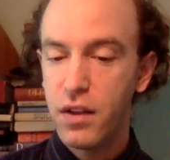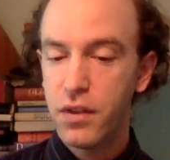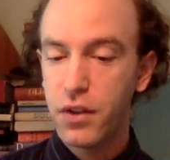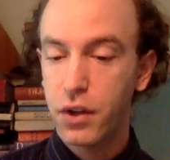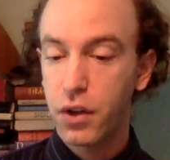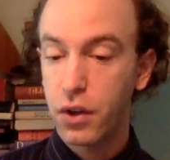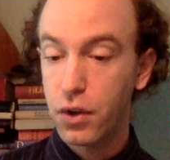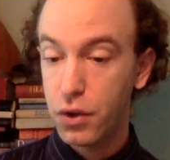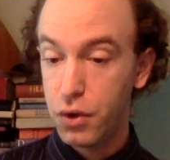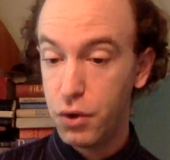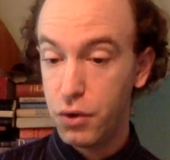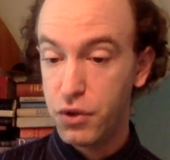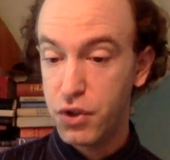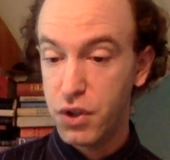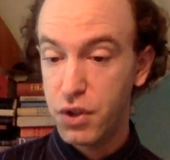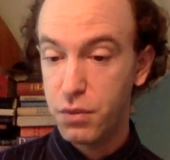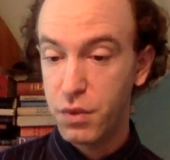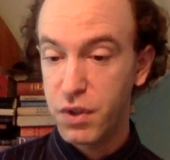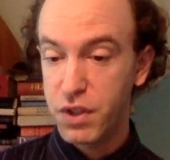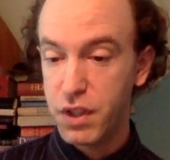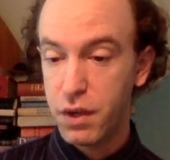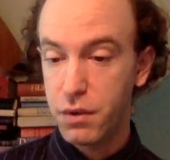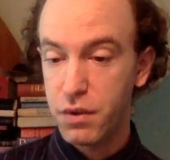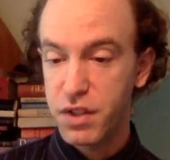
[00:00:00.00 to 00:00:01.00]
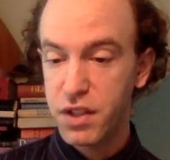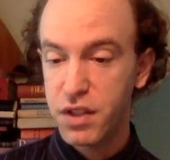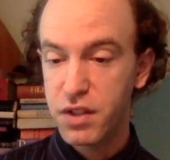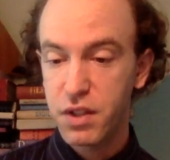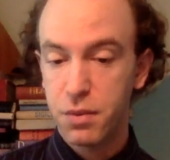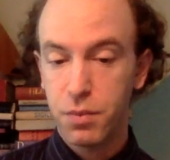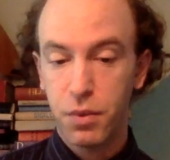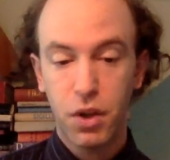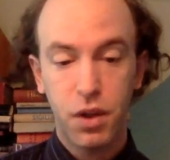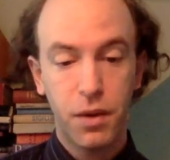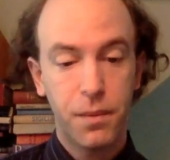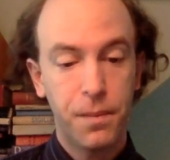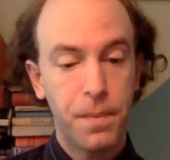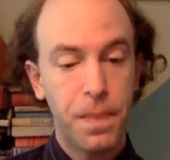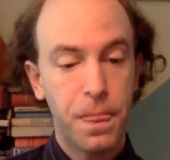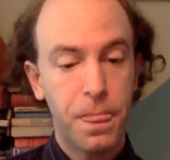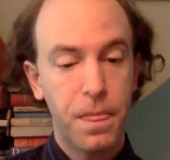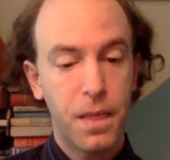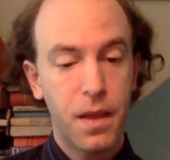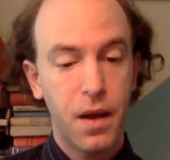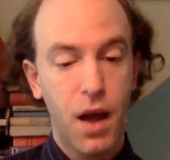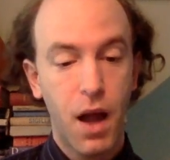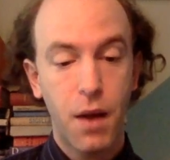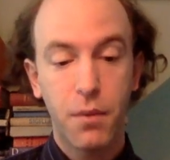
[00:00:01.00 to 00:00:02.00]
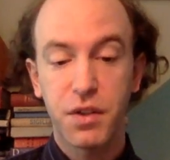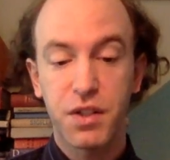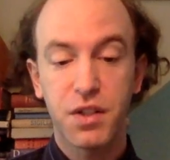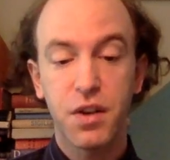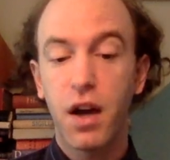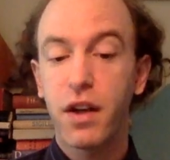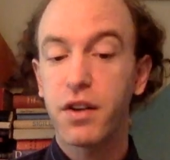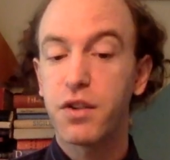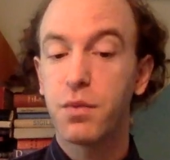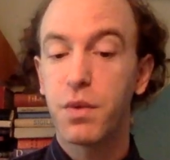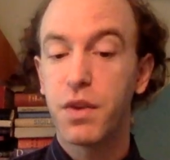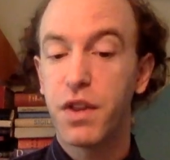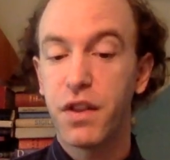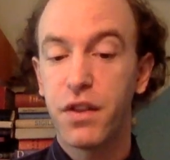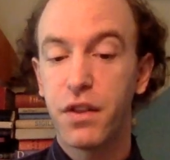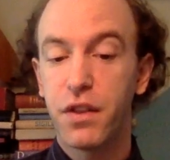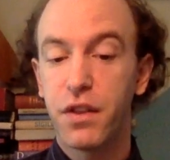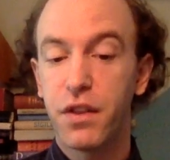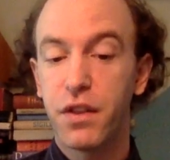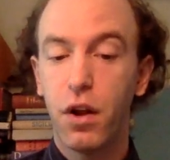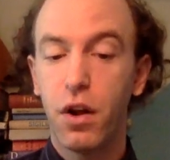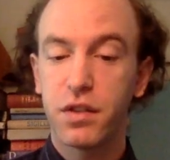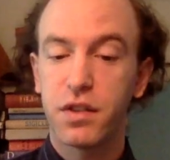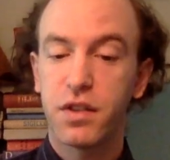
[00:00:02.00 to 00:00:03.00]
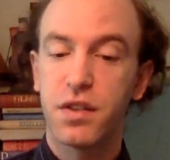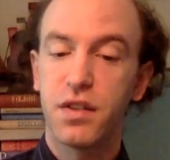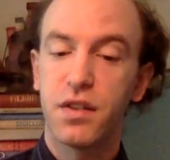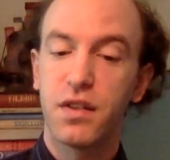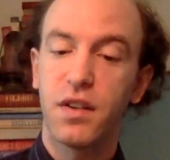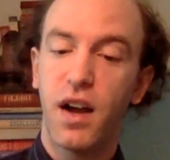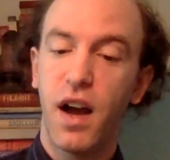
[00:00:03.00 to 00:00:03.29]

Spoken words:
The conclusion was irresistible. I was not within the vault.